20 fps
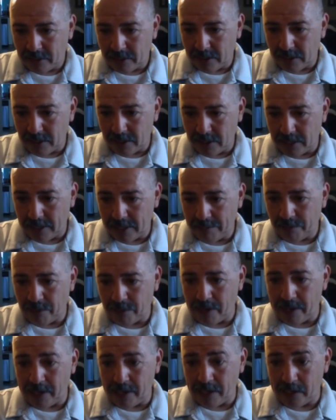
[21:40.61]

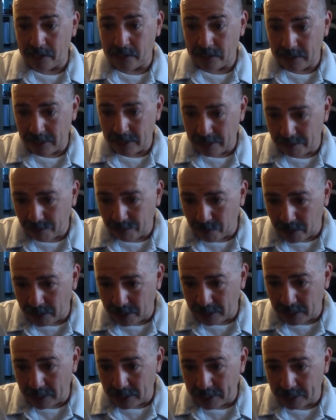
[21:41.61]

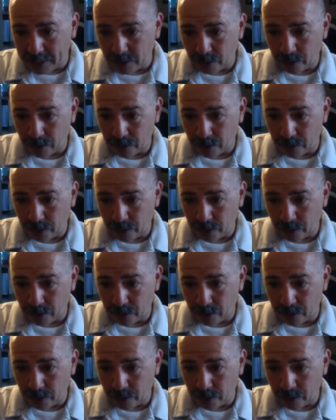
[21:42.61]
FYI,